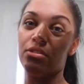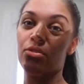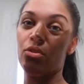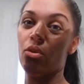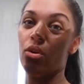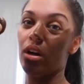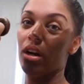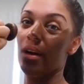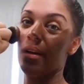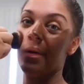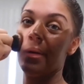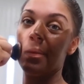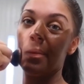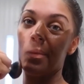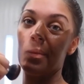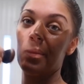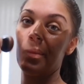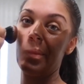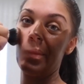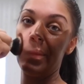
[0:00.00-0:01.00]

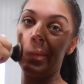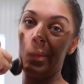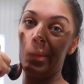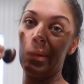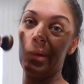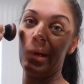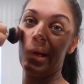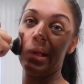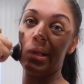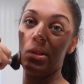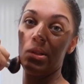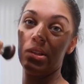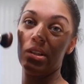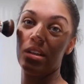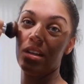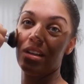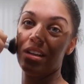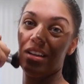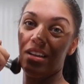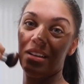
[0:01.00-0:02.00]
you have to
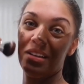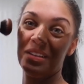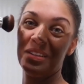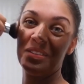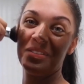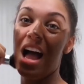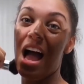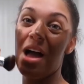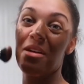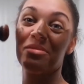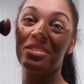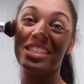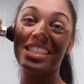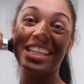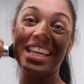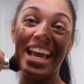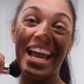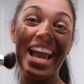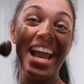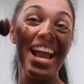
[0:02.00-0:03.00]
step
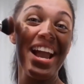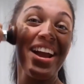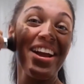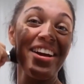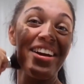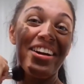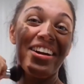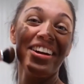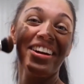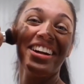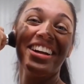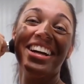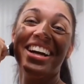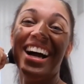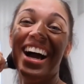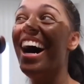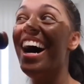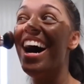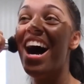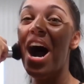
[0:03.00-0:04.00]
up and
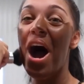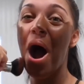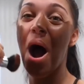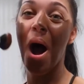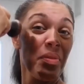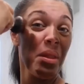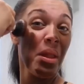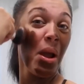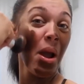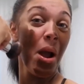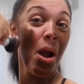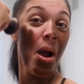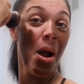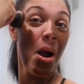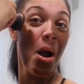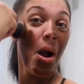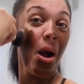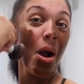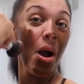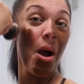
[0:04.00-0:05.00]
do some
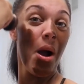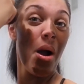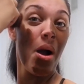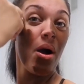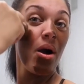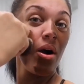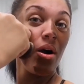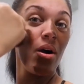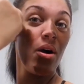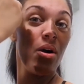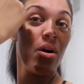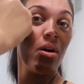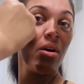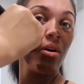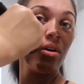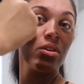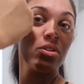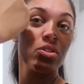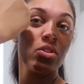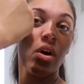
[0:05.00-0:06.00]
correction or
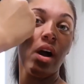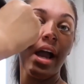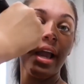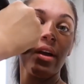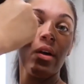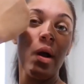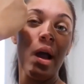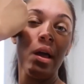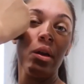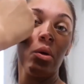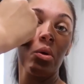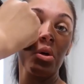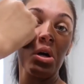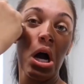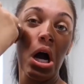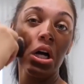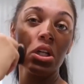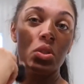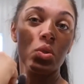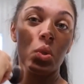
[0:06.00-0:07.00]
call her out.
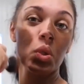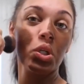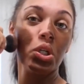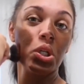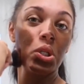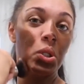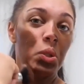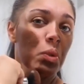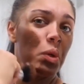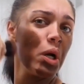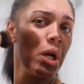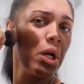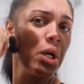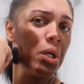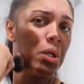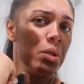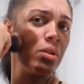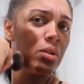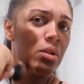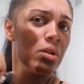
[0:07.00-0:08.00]
Also,
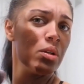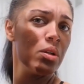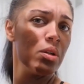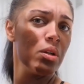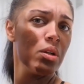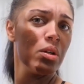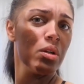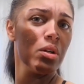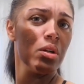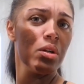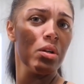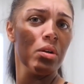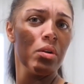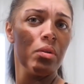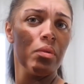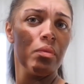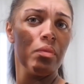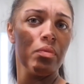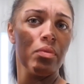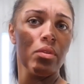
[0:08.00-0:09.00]

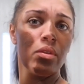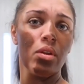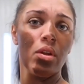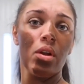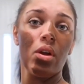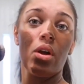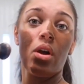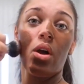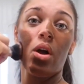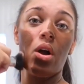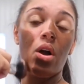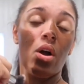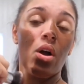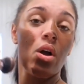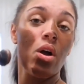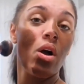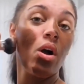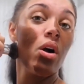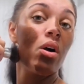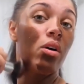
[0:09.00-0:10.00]
when these
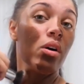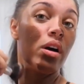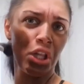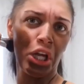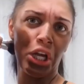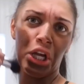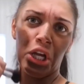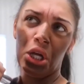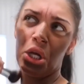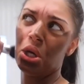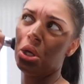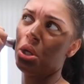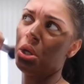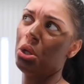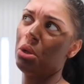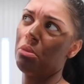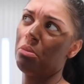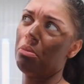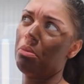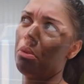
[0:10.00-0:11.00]
type of situations
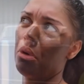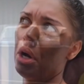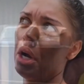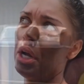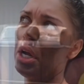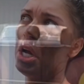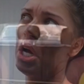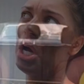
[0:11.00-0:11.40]
arise,